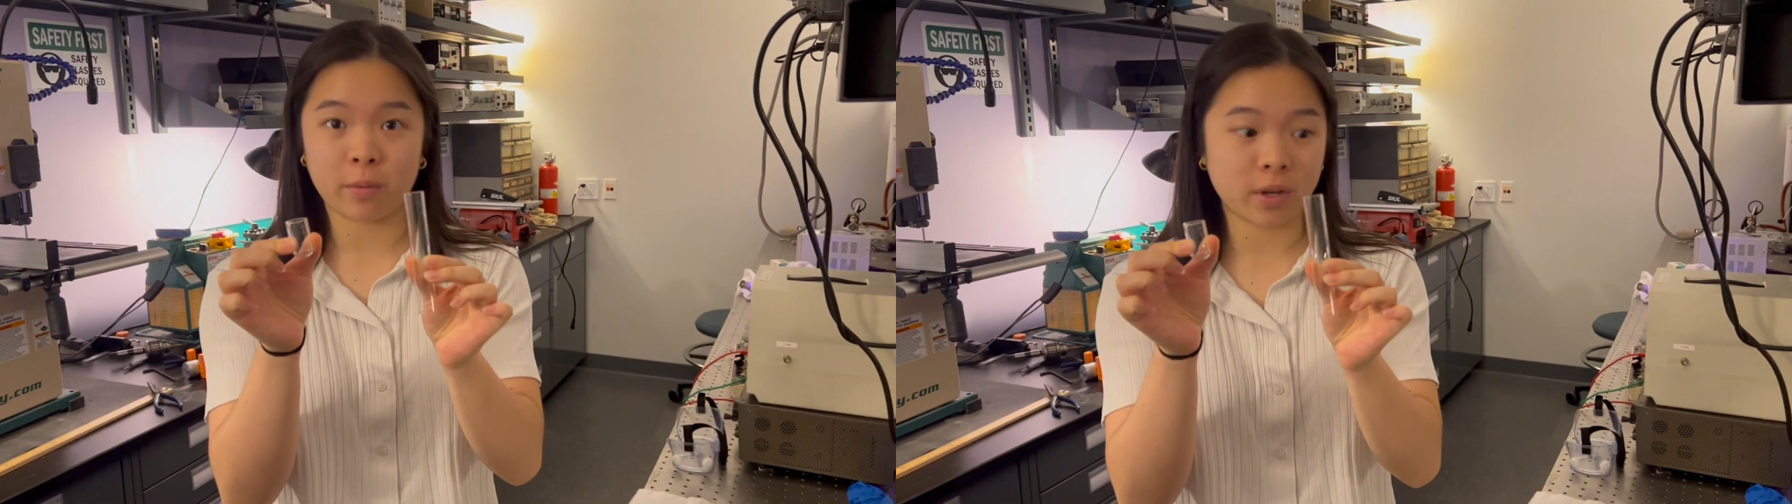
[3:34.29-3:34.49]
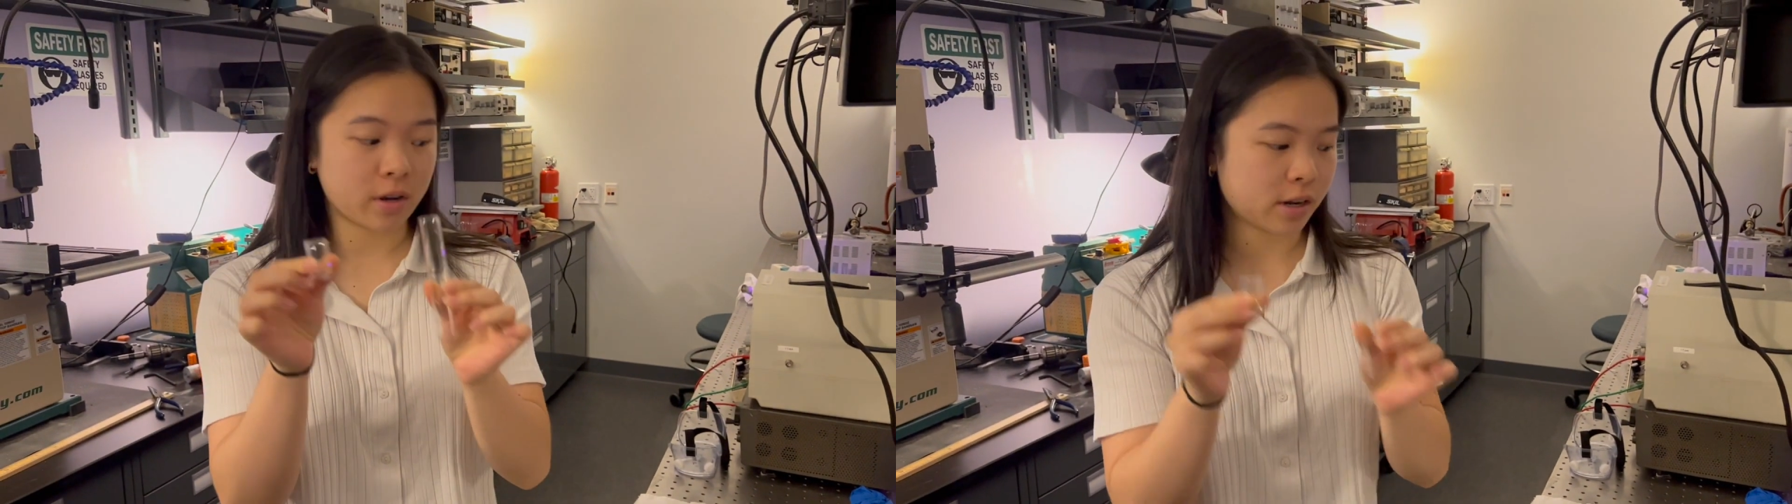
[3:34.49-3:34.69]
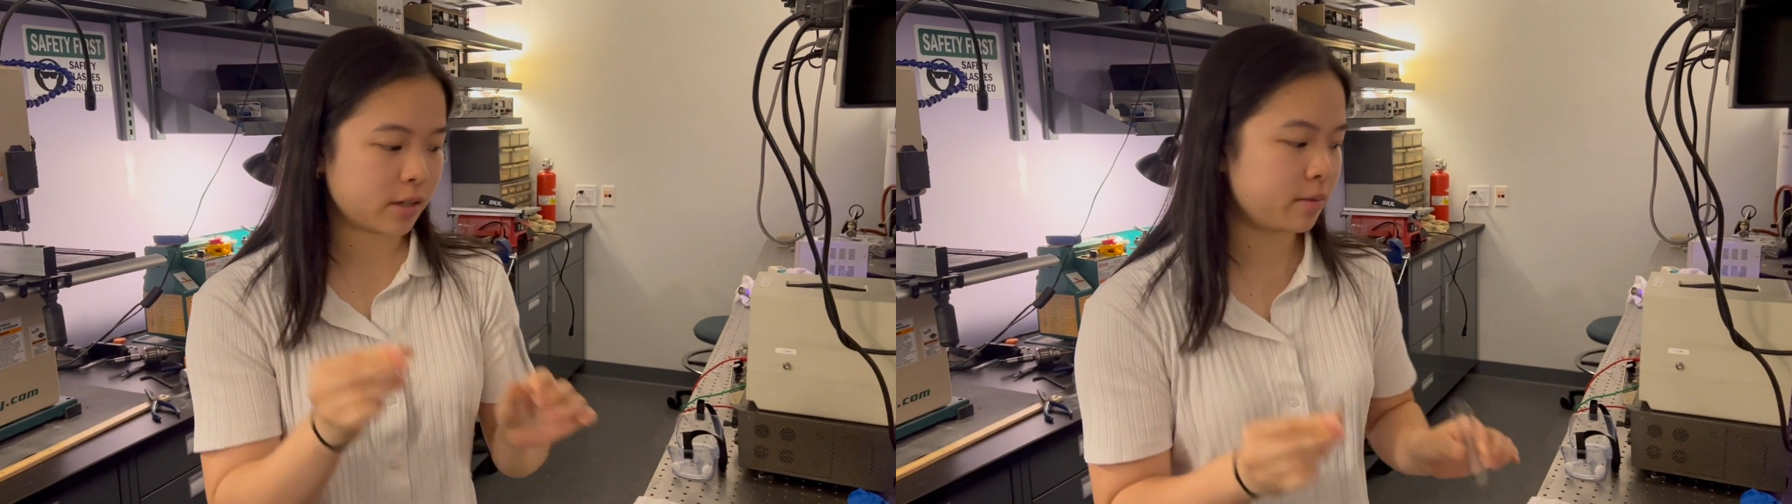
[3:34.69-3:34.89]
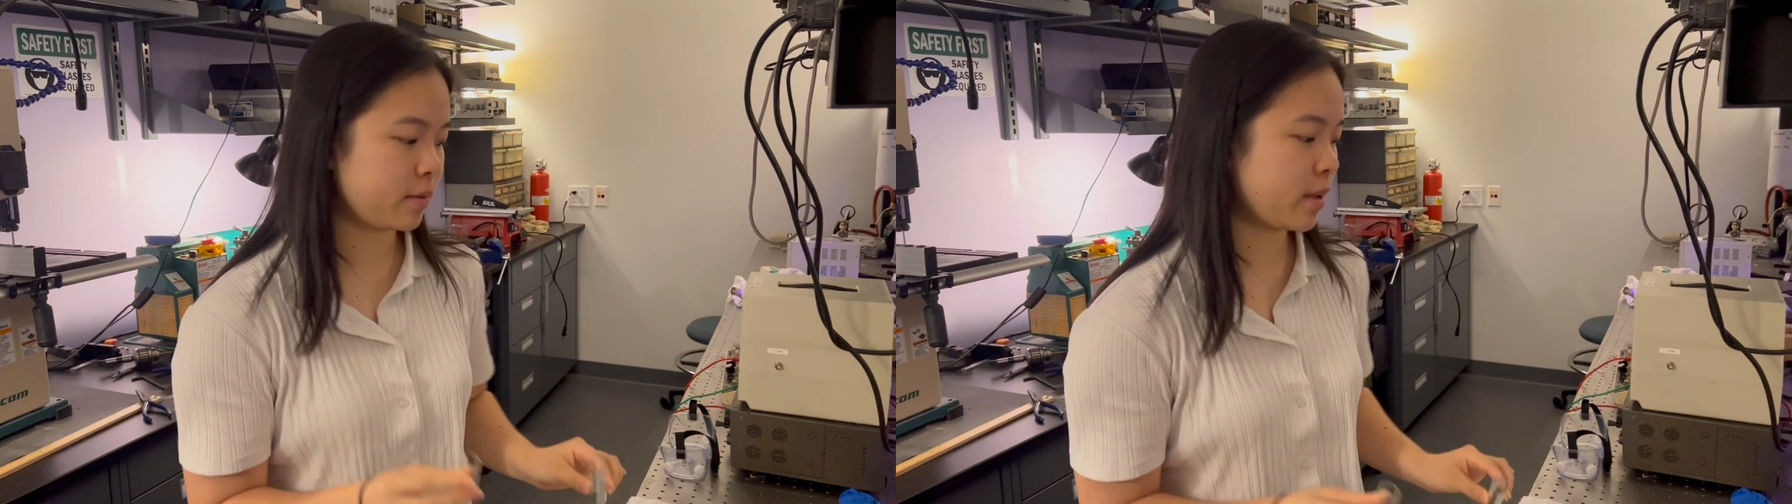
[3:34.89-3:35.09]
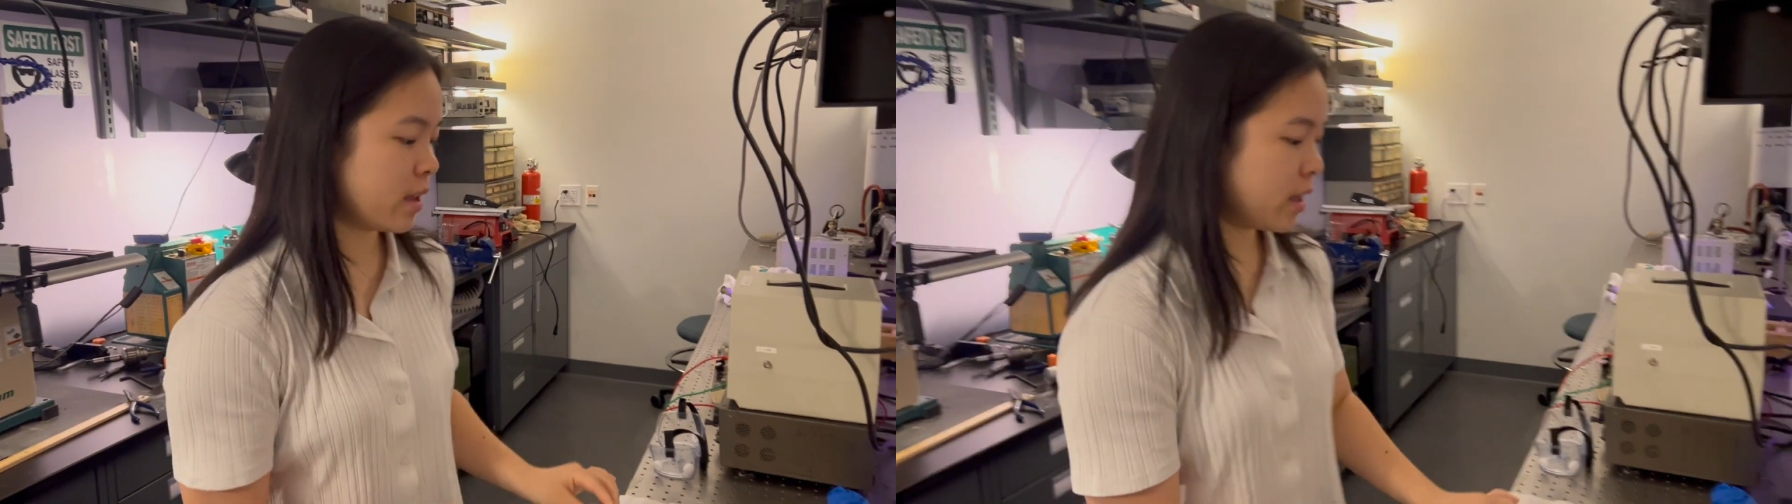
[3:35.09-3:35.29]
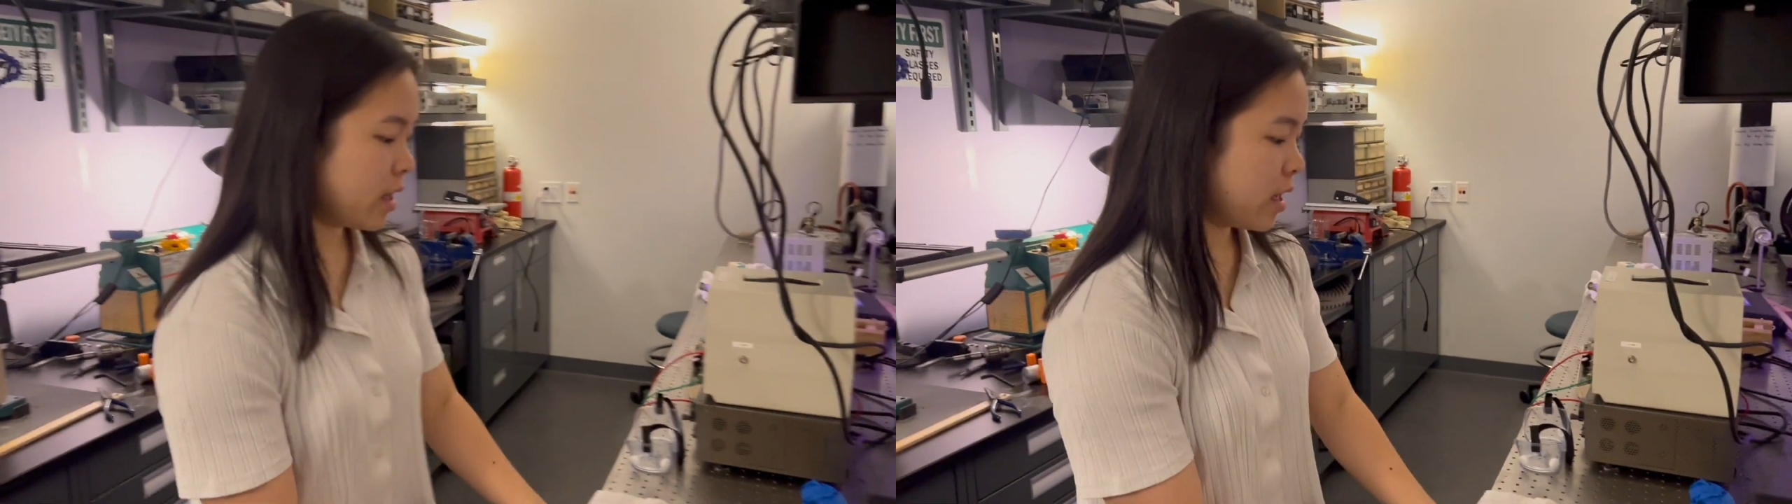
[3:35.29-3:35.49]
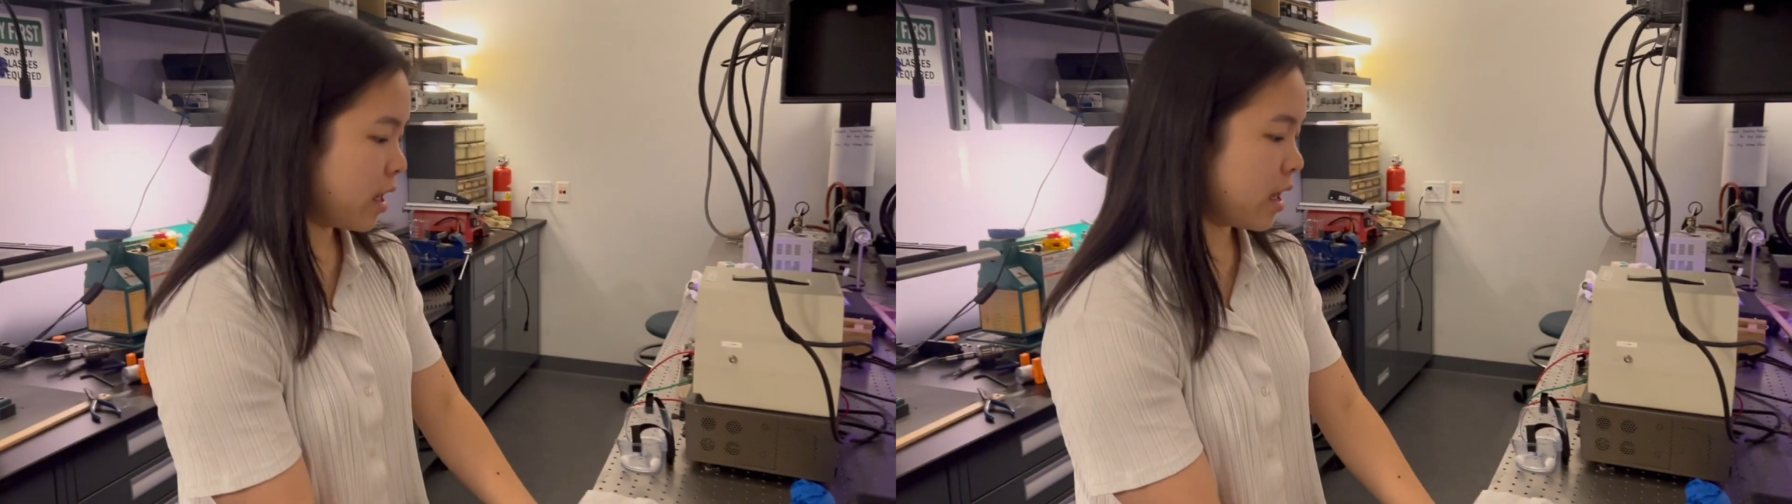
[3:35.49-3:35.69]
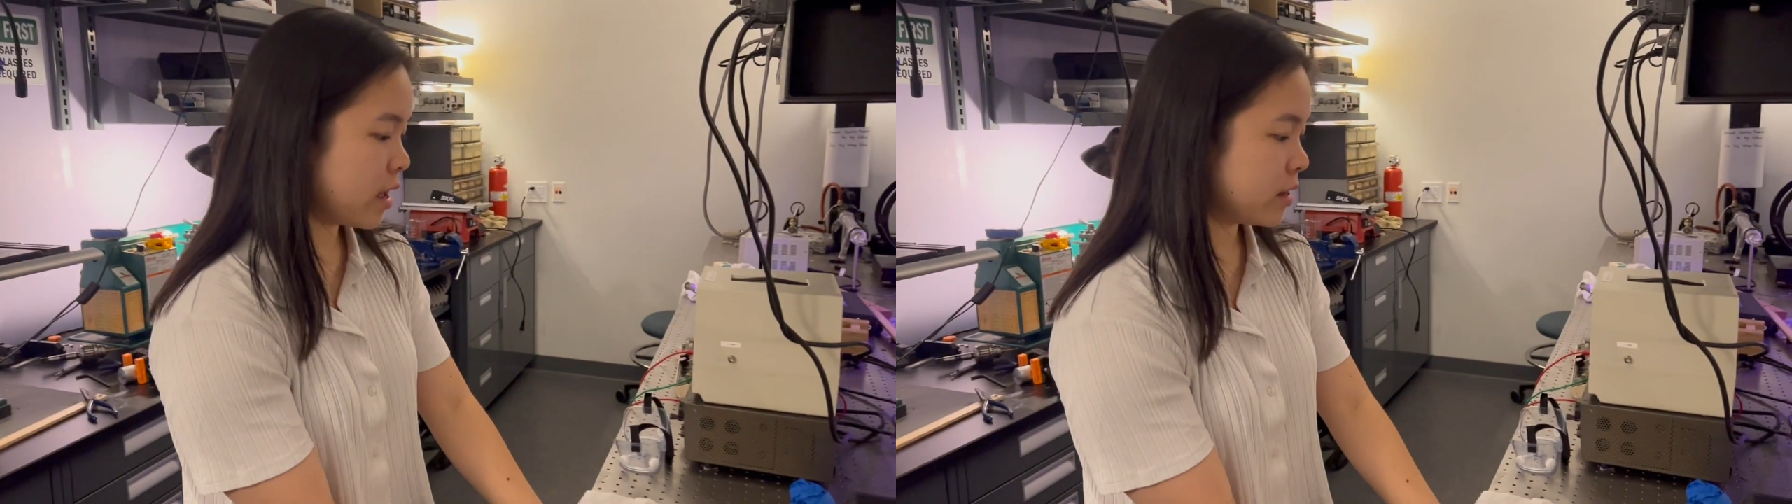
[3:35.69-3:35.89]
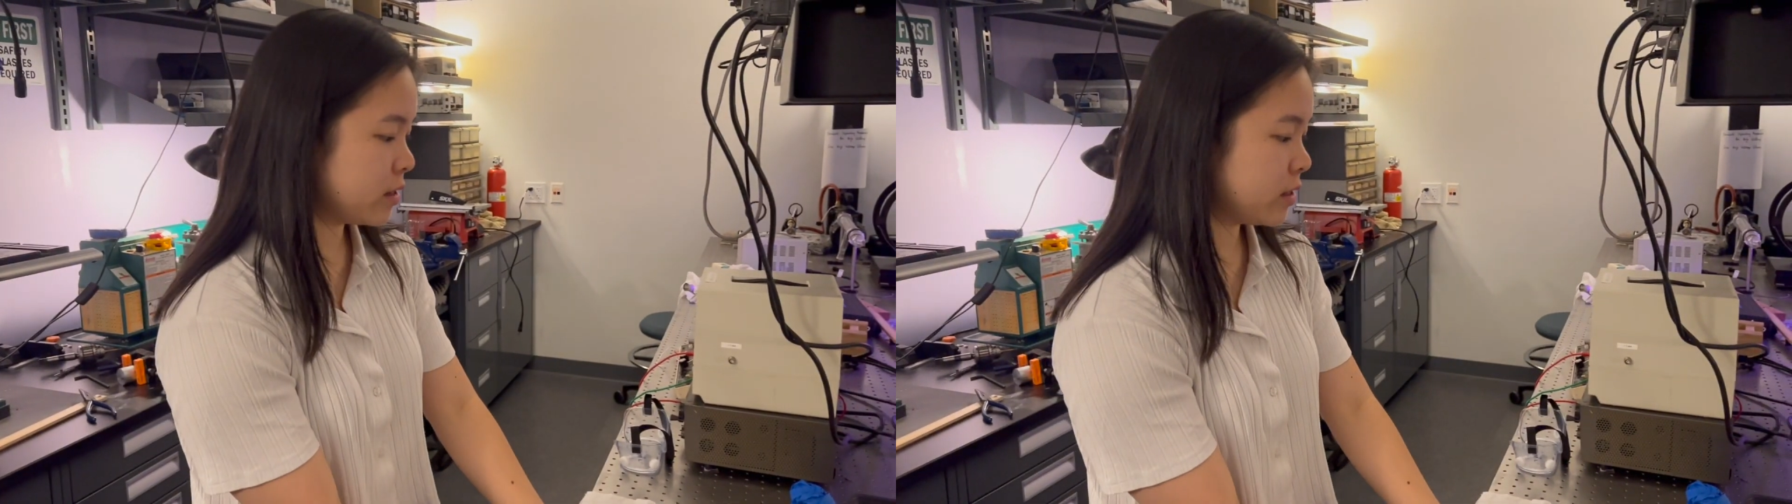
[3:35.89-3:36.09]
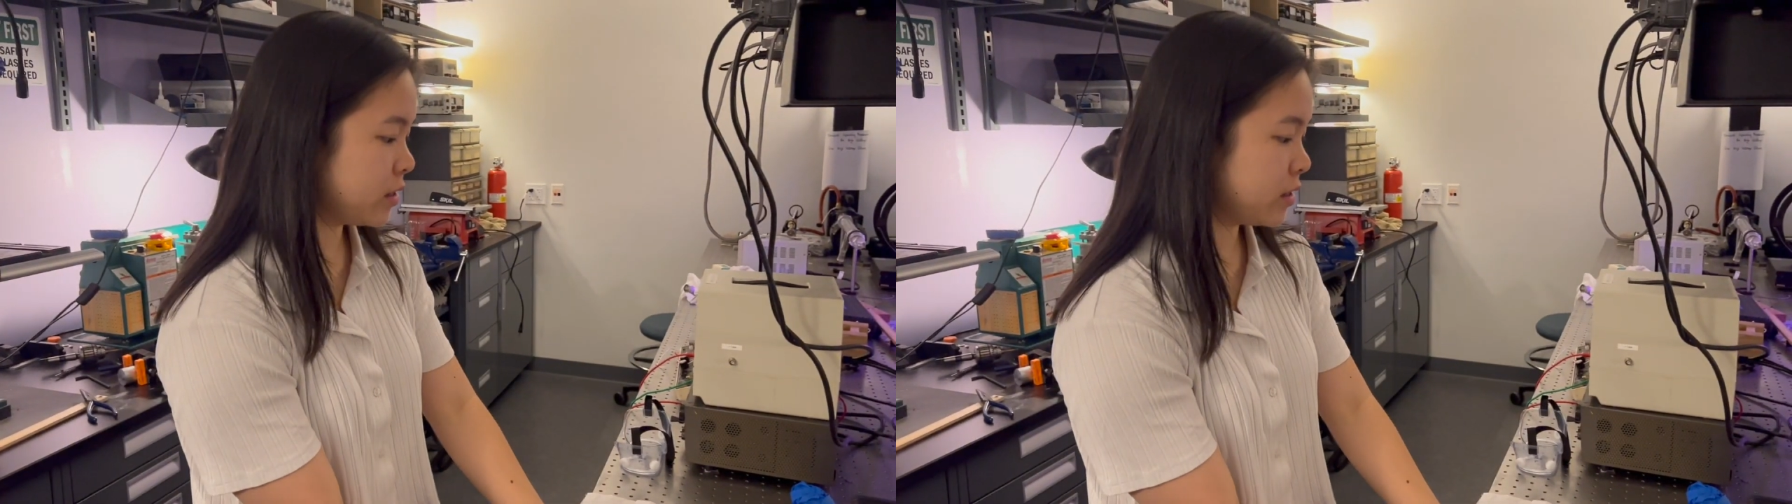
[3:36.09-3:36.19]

cut, and